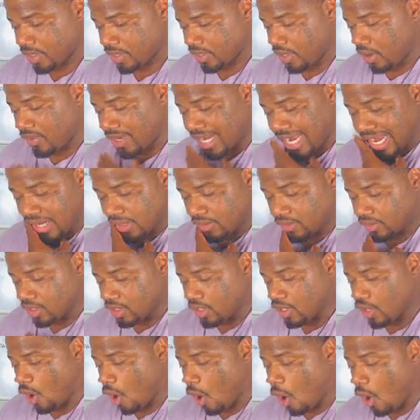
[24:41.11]
Okay.
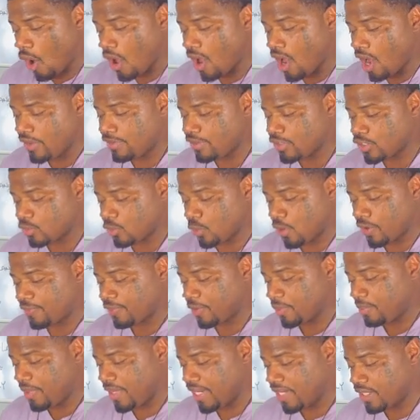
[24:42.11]
All others were
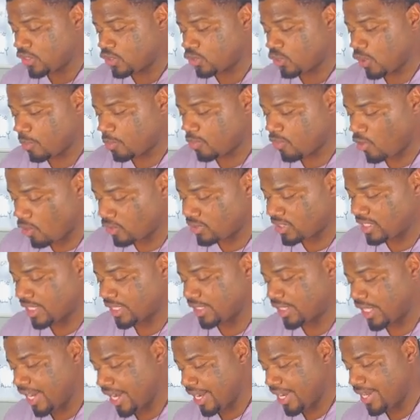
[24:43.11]
forbidden to approach the
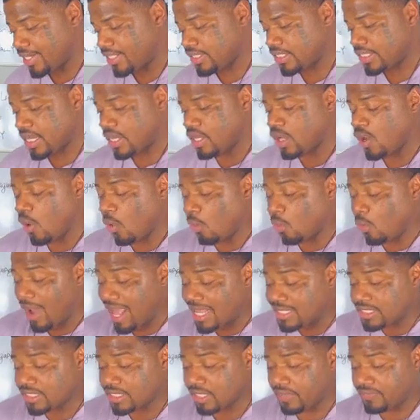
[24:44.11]
land
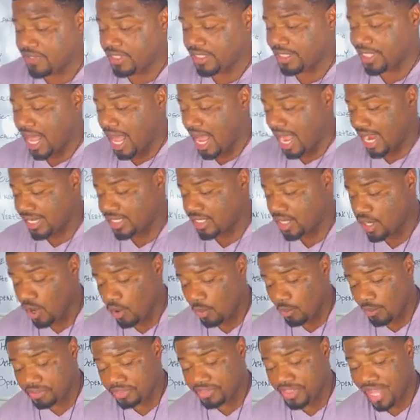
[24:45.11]
west of the line
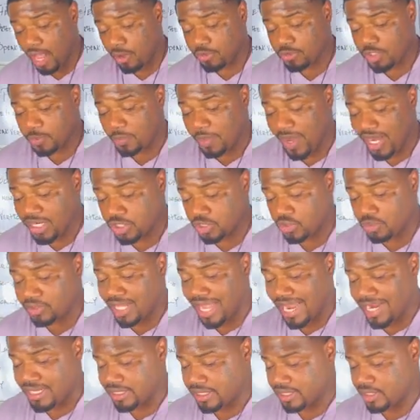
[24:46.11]
without special
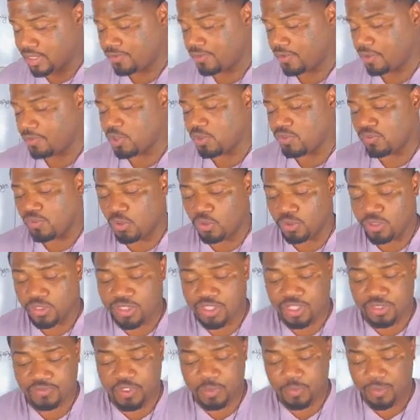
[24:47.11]
license from the
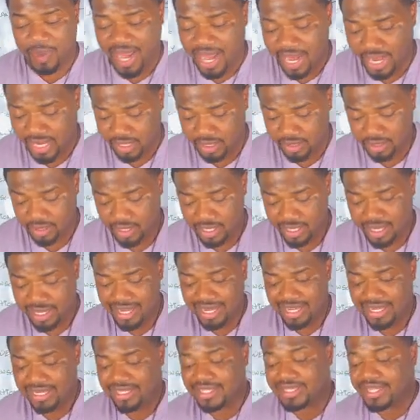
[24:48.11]
rulers of Spain.
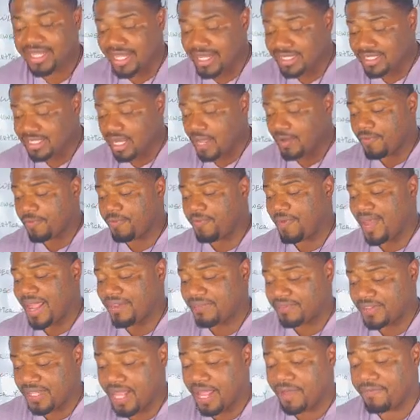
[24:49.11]
This
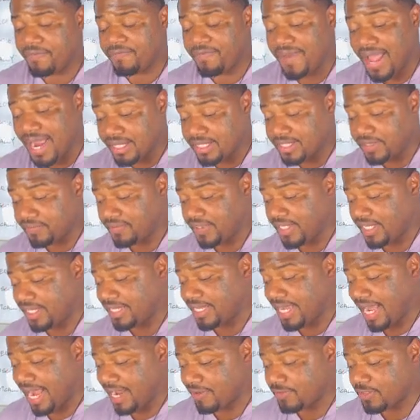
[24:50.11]
effectively
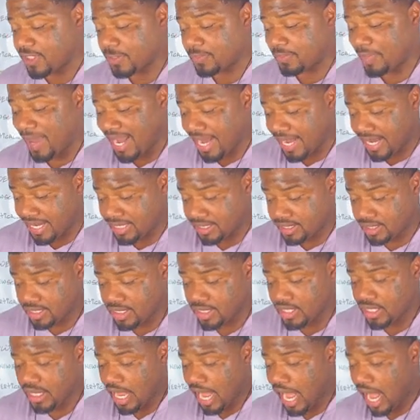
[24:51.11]
gave Spain
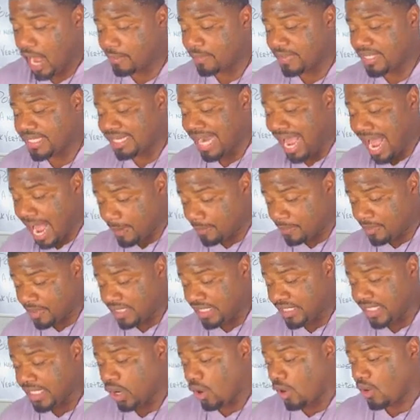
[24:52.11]
a
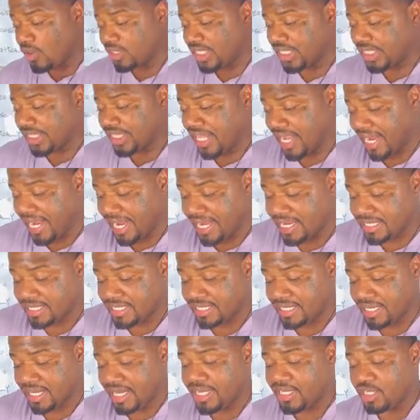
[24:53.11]
monopoly on the
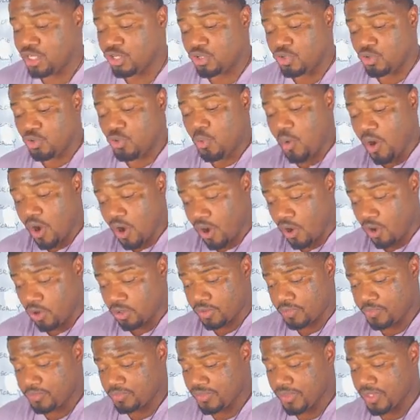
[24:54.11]
lands in the New World.